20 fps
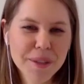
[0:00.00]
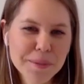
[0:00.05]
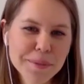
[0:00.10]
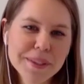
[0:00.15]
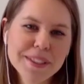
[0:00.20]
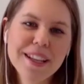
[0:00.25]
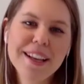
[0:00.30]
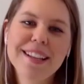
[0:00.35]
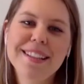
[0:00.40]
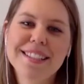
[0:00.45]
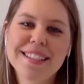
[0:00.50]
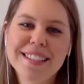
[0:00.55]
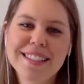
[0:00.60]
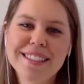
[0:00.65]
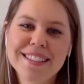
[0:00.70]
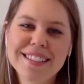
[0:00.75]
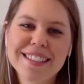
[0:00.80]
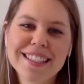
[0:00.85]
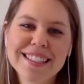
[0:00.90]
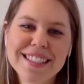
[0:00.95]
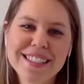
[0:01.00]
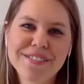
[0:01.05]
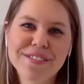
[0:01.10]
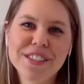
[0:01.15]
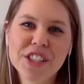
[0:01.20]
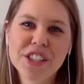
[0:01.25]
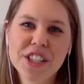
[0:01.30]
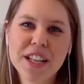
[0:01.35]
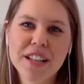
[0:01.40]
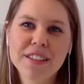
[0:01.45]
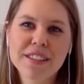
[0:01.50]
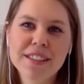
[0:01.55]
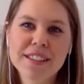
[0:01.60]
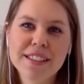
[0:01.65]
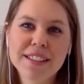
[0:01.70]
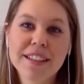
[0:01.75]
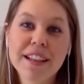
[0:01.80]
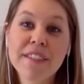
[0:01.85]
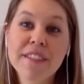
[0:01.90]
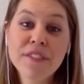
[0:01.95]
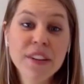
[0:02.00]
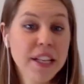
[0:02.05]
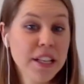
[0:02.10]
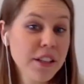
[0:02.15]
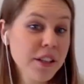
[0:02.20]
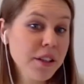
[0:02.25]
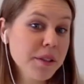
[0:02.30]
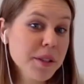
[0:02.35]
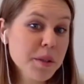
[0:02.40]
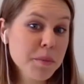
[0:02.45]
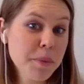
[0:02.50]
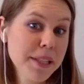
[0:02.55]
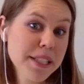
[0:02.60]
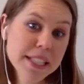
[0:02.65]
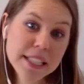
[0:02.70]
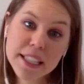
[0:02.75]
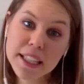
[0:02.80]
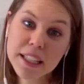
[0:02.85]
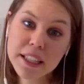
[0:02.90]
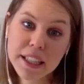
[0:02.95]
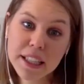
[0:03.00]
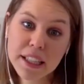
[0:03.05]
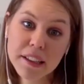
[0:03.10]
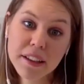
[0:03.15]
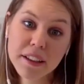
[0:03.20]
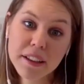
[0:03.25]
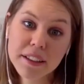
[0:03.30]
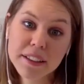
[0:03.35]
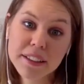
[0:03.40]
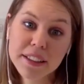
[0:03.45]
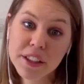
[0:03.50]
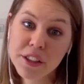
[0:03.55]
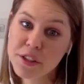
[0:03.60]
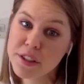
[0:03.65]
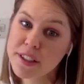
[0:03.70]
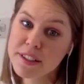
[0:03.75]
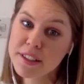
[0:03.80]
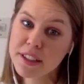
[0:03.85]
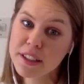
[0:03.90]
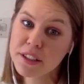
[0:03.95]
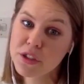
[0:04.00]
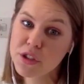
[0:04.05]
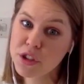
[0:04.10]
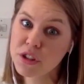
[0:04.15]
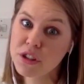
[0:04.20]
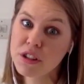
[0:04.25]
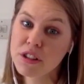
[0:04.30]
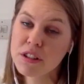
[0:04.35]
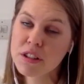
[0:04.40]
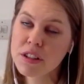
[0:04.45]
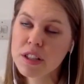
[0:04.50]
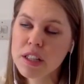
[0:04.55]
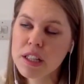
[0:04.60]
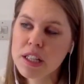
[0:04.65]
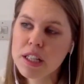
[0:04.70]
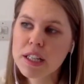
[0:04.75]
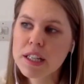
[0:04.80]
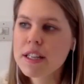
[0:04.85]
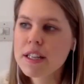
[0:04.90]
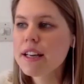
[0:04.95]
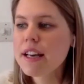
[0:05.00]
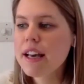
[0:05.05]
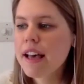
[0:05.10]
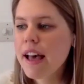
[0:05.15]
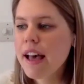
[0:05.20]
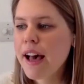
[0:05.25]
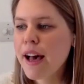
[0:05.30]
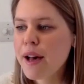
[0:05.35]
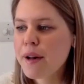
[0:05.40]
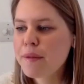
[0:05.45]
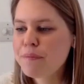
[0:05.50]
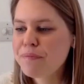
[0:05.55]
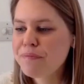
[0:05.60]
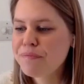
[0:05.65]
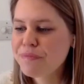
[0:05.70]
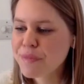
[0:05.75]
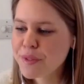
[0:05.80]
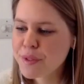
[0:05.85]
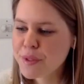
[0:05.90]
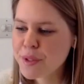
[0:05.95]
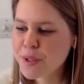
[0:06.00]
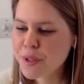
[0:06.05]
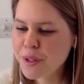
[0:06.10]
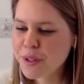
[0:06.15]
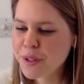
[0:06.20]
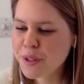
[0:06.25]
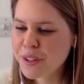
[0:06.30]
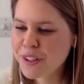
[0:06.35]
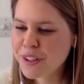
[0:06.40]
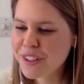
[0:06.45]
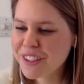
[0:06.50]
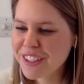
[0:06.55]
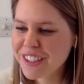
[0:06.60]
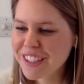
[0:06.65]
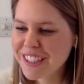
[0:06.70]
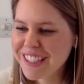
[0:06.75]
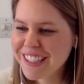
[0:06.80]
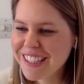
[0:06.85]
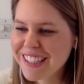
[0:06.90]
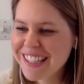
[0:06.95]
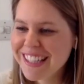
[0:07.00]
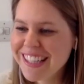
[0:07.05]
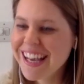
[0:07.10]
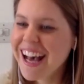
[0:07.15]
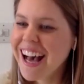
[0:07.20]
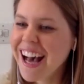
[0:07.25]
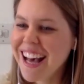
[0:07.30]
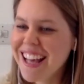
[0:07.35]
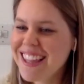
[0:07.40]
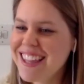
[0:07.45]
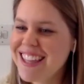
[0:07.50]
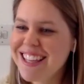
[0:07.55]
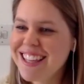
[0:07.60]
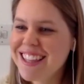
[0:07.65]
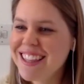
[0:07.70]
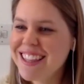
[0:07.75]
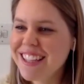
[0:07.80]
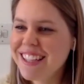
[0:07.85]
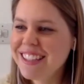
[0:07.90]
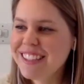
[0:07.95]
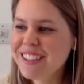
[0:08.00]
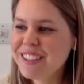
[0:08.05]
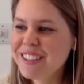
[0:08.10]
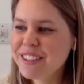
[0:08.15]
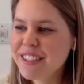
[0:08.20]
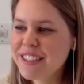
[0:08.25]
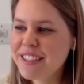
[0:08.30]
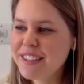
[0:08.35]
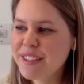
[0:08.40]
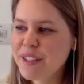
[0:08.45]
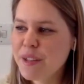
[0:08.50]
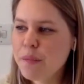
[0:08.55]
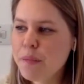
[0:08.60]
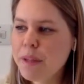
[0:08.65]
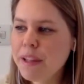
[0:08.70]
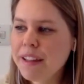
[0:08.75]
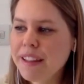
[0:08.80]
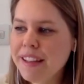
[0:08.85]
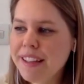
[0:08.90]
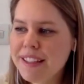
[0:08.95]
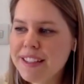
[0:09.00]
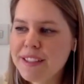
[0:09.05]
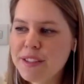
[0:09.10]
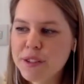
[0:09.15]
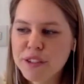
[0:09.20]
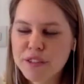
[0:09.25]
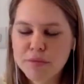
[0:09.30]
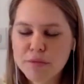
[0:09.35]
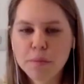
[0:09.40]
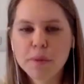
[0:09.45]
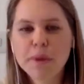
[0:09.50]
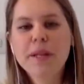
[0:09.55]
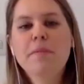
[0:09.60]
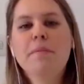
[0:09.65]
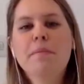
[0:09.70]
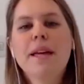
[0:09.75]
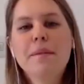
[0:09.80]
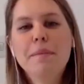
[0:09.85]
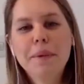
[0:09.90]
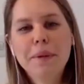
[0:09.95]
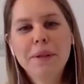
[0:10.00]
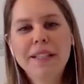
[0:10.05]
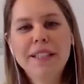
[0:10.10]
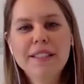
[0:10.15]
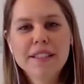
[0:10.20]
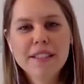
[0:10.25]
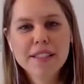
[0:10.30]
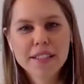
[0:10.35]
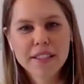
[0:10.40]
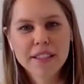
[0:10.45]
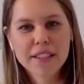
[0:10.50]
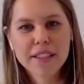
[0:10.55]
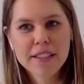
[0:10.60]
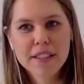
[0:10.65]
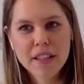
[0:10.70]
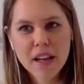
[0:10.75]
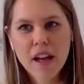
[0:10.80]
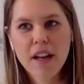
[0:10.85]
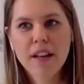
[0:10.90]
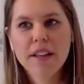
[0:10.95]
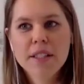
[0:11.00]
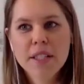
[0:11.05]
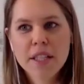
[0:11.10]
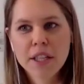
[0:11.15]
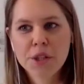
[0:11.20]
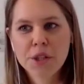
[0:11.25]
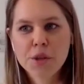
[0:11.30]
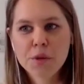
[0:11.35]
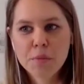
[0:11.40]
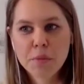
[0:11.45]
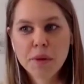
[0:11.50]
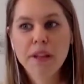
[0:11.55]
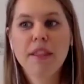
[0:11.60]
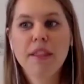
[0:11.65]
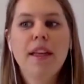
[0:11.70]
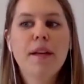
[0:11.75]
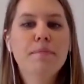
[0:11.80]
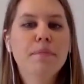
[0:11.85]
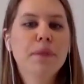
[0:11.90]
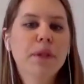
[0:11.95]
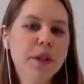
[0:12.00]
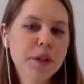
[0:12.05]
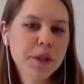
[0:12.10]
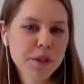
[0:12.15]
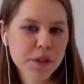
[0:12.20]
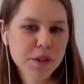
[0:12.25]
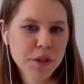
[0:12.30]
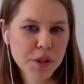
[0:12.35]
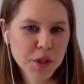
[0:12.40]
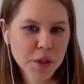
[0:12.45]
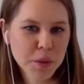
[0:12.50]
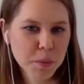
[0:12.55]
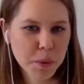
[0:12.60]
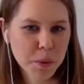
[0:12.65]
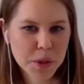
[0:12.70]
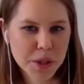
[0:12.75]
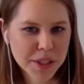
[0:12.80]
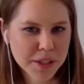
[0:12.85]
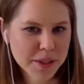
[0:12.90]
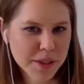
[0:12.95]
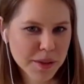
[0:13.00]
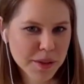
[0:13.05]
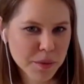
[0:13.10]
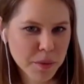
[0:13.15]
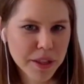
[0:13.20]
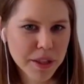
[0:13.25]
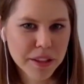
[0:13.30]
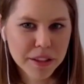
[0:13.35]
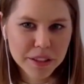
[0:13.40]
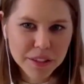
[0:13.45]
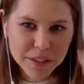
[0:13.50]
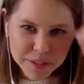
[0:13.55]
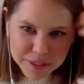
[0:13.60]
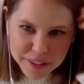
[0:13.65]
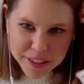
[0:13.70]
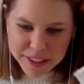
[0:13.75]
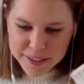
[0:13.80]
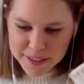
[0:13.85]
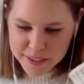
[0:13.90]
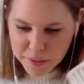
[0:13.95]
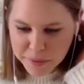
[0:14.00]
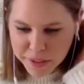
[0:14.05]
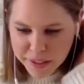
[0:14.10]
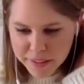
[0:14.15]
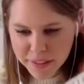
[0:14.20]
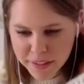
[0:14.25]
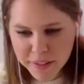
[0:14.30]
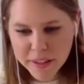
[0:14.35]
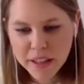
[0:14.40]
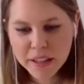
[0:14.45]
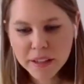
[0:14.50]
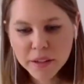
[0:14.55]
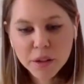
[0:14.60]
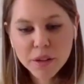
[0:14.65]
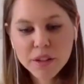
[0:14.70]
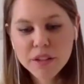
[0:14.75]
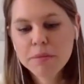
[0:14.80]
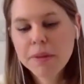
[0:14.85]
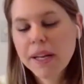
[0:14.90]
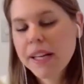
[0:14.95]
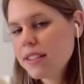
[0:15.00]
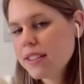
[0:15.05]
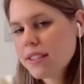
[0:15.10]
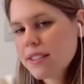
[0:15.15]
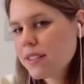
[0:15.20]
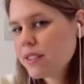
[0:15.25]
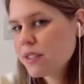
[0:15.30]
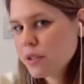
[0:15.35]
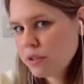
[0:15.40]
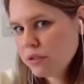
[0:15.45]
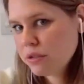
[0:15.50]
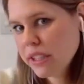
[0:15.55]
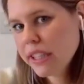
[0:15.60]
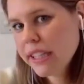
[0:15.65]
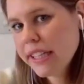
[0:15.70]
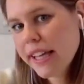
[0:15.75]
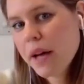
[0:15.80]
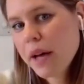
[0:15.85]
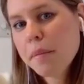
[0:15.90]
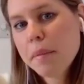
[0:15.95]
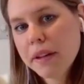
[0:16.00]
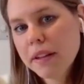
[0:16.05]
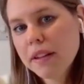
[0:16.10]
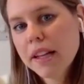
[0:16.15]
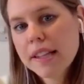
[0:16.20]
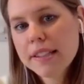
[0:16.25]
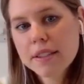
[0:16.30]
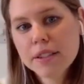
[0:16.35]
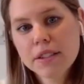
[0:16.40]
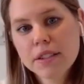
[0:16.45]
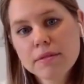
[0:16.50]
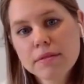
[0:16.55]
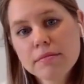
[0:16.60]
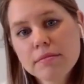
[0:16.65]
our websites and, and different channels, and, and video is particularly uh, interesting too. Um, so, I think that you know this ability to sort of bring people into to architecture and bring them closer to your projects as well is something that a lot of practices could really capitalize on.